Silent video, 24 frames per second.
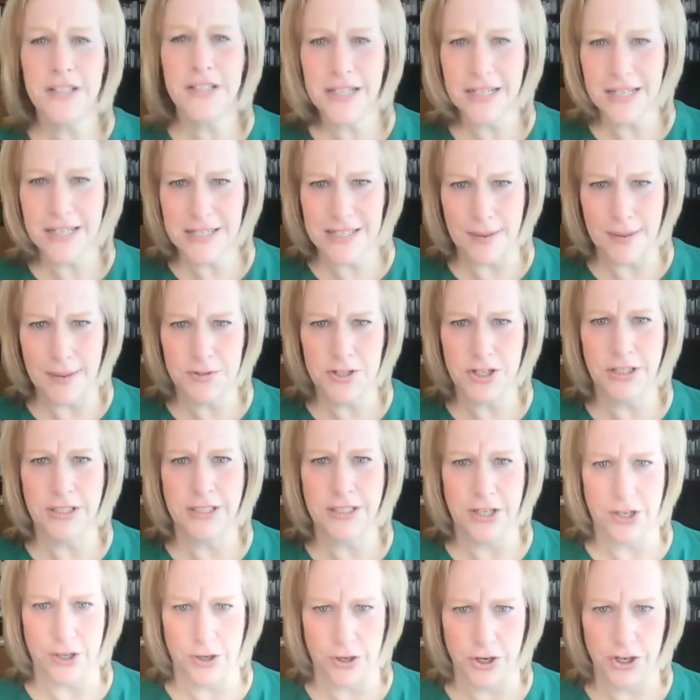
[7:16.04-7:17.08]
it
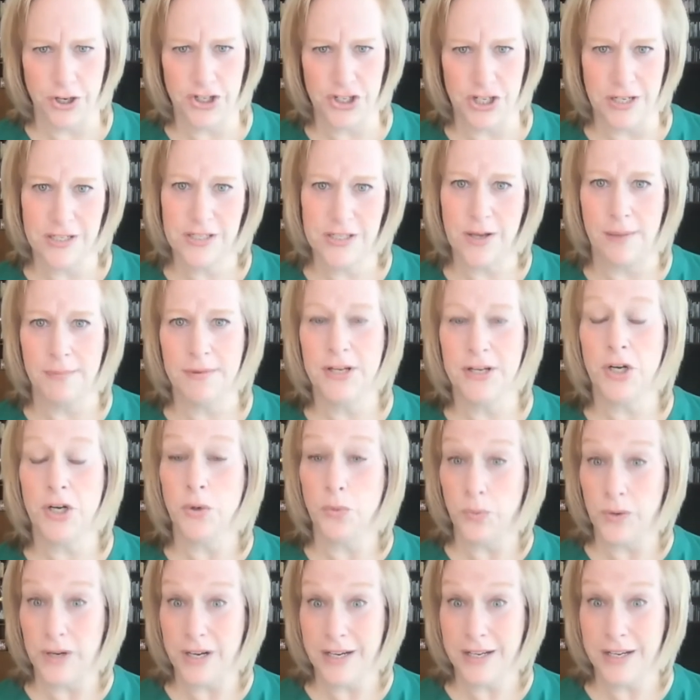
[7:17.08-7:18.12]
exceptionally urgent. So I'm going to
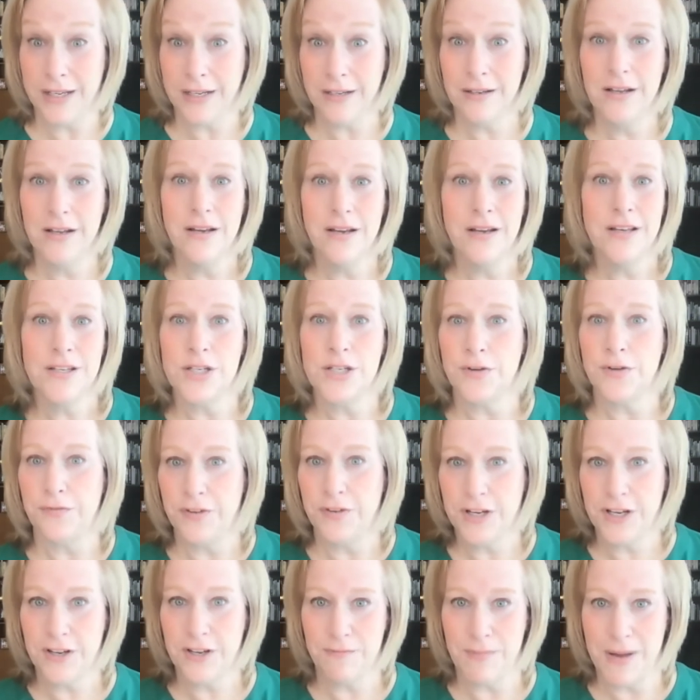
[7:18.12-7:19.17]
read it. So
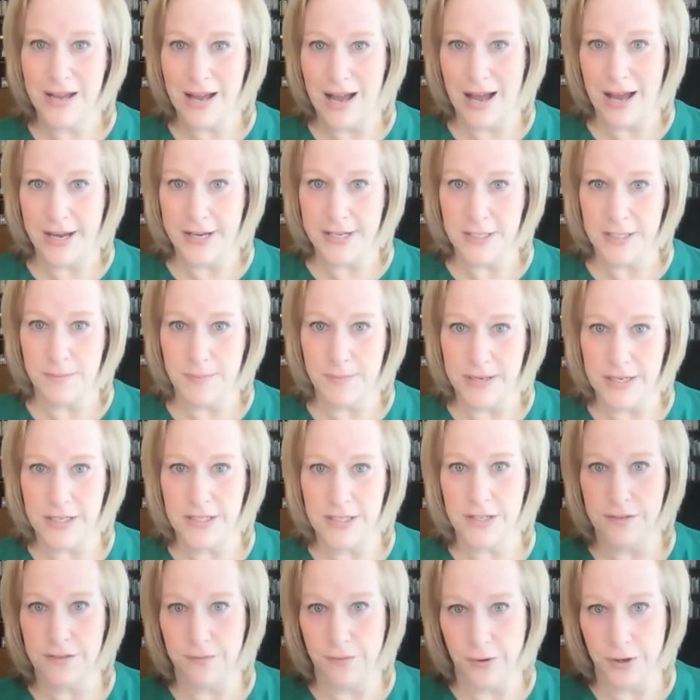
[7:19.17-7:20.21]
forgive my eyes being
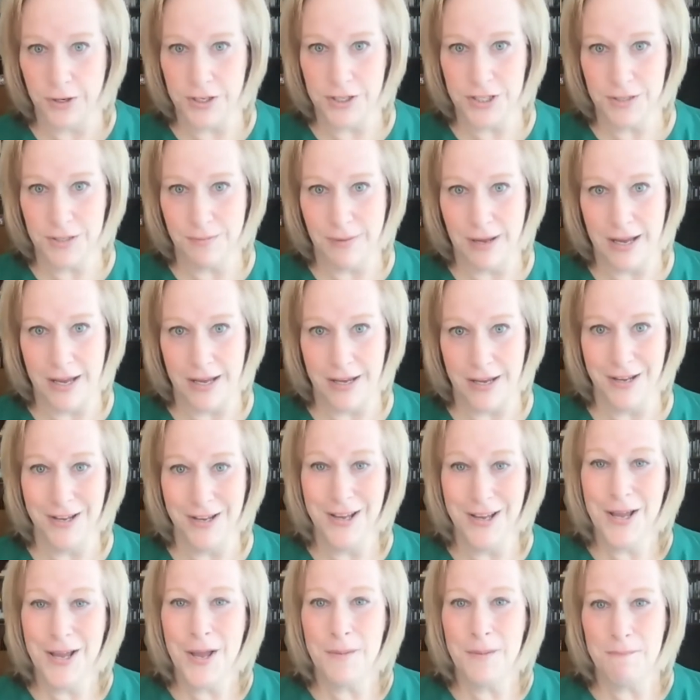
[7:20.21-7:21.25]
diverted to my
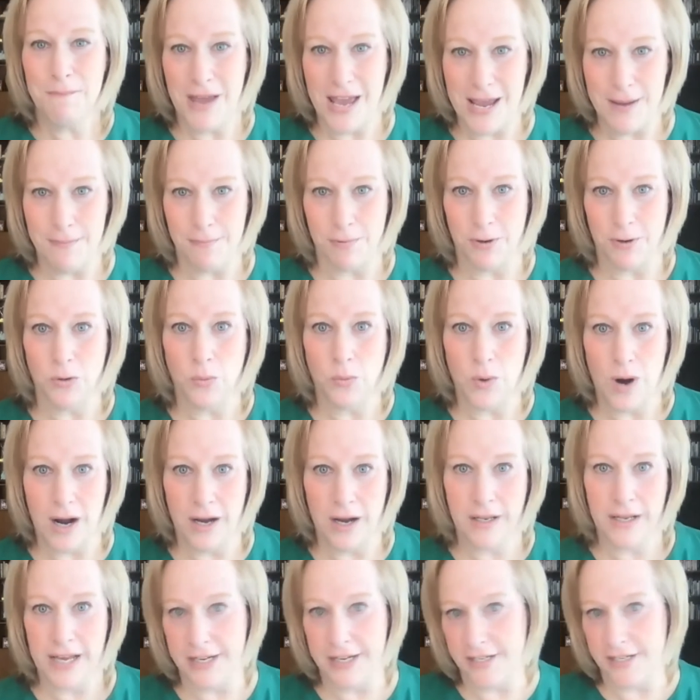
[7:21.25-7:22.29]
paper while
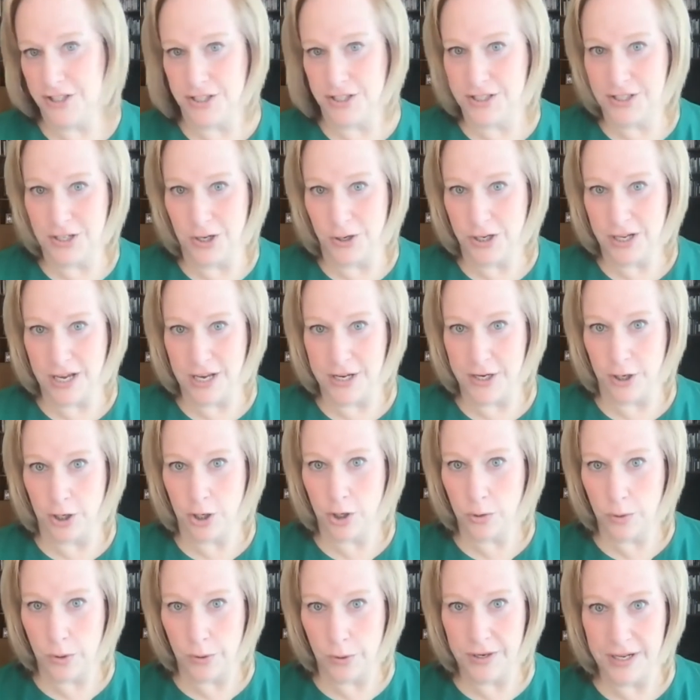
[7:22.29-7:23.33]
I just don't get your
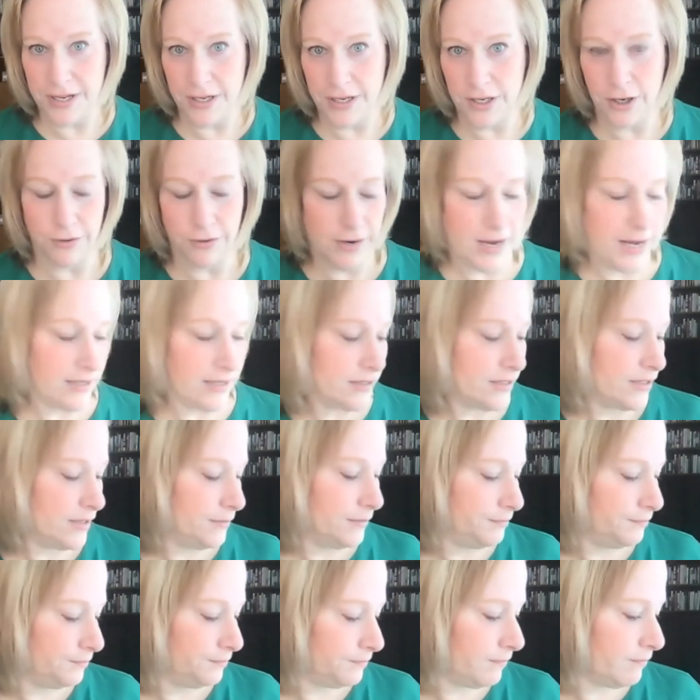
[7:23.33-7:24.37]
quote incorrect.
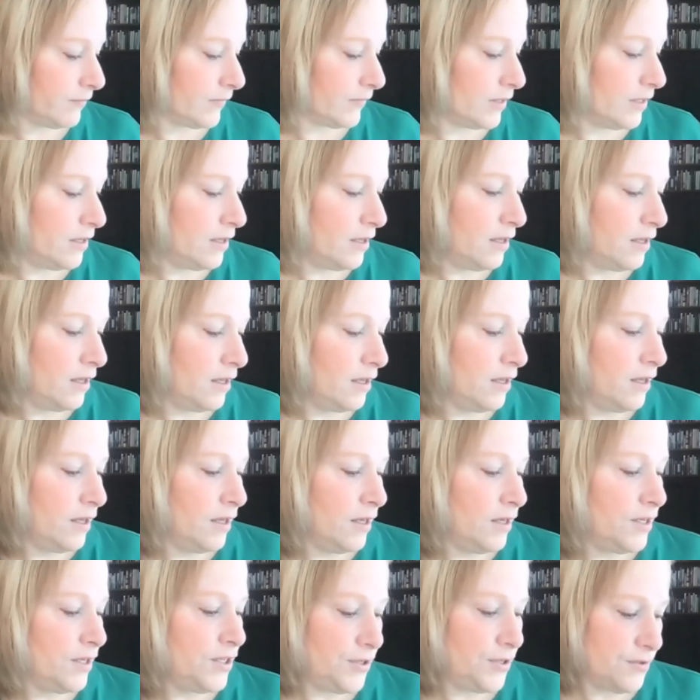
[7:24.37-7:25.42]

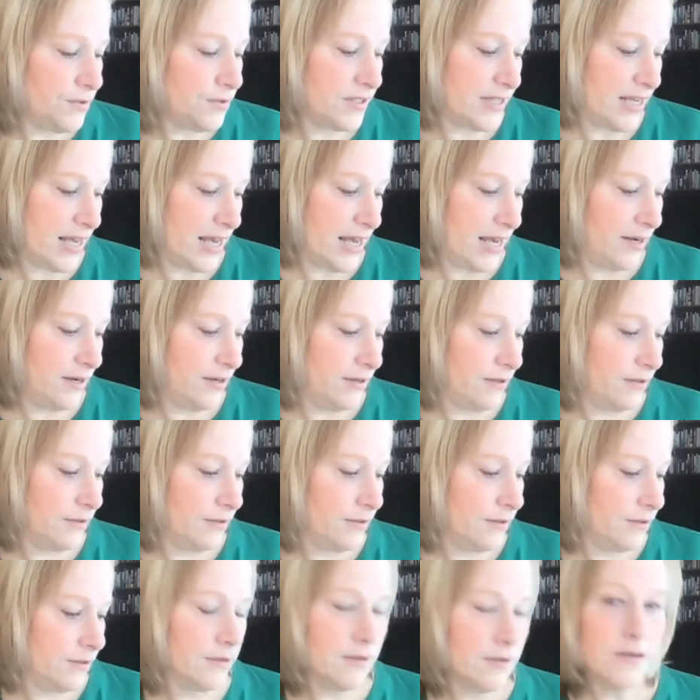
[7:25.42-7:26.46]
You said,
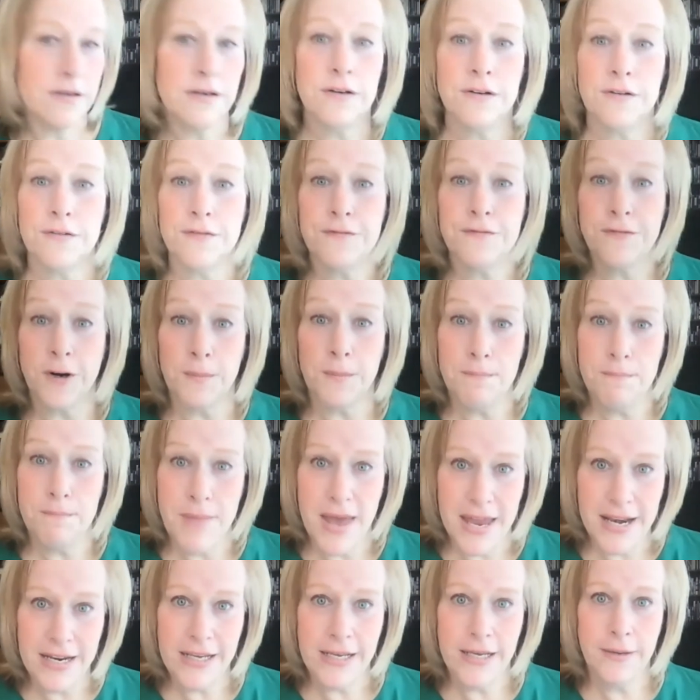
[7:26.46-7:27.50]
for
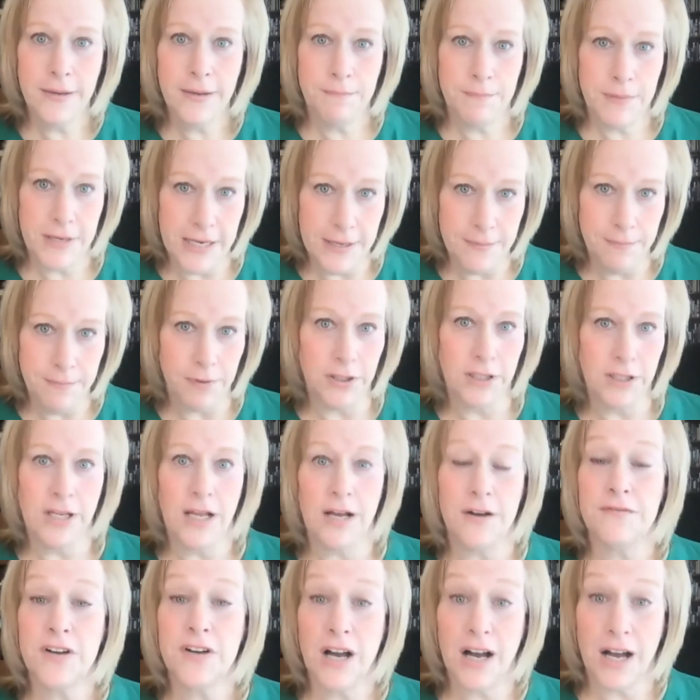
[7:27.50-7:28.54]
many people
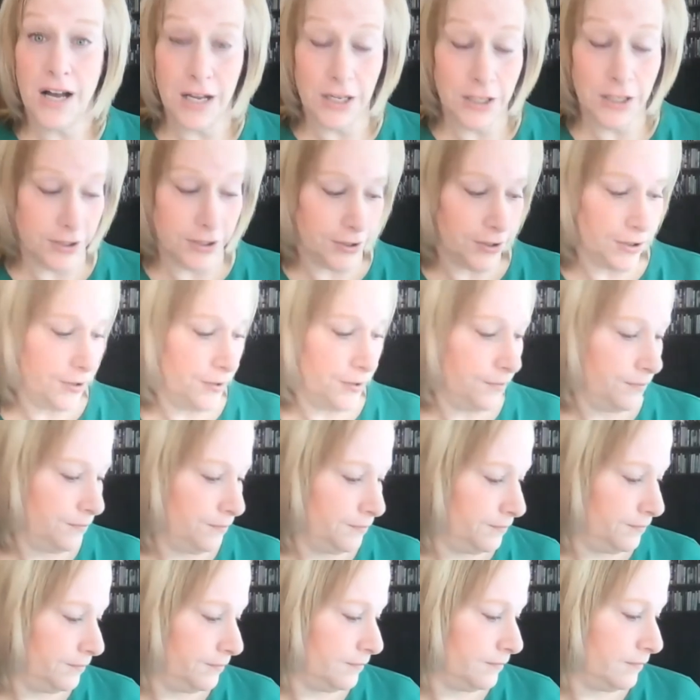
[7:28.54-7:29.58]
of color,
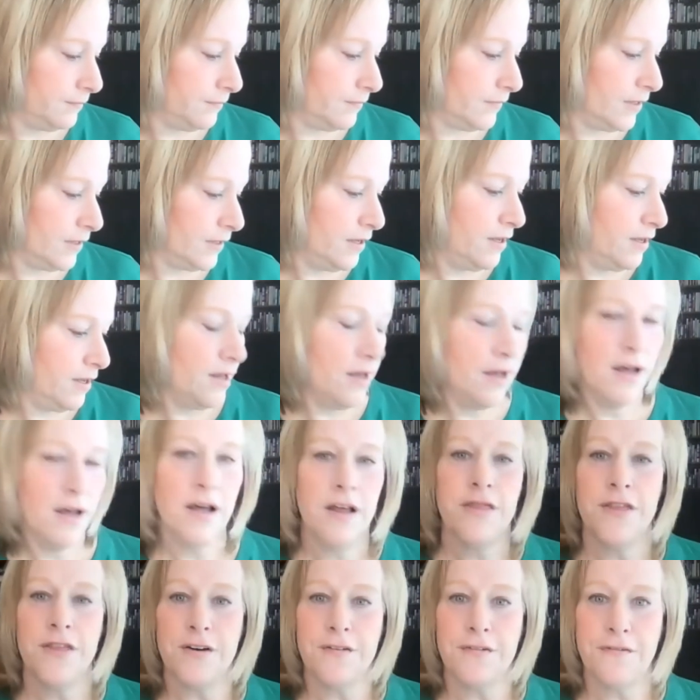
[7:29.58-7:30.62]

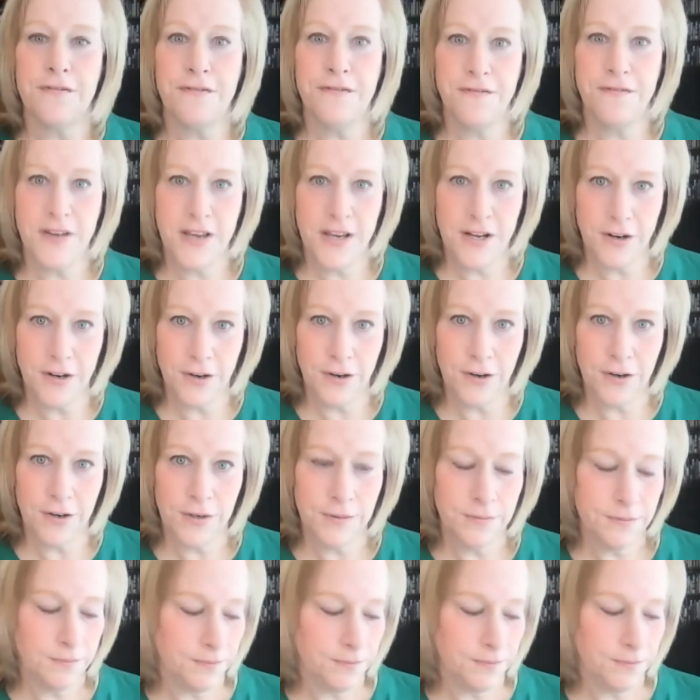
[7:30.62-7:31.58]
the fear,